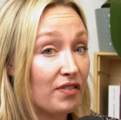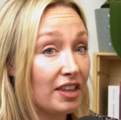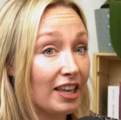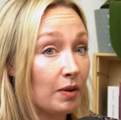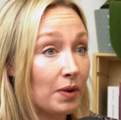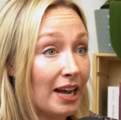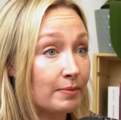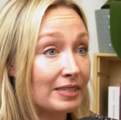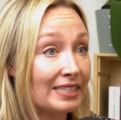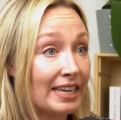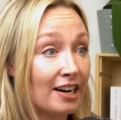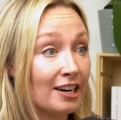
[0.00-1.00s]
like when I was
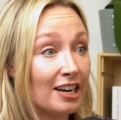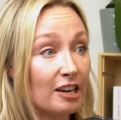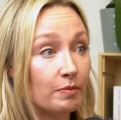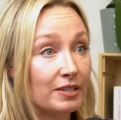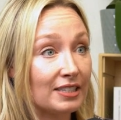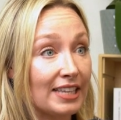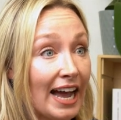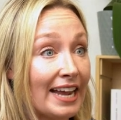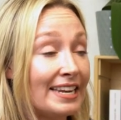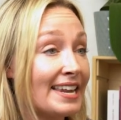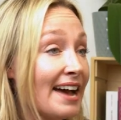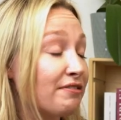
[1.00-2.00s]
there, I
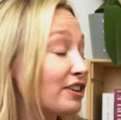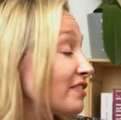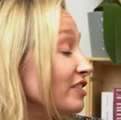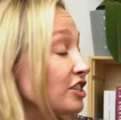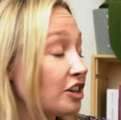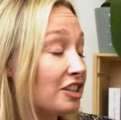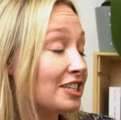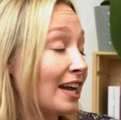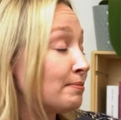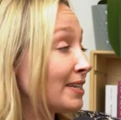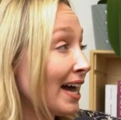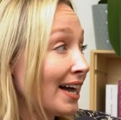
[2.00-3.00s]
never even took the time
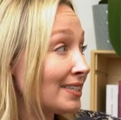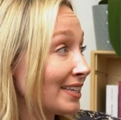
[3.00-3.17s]
to ask.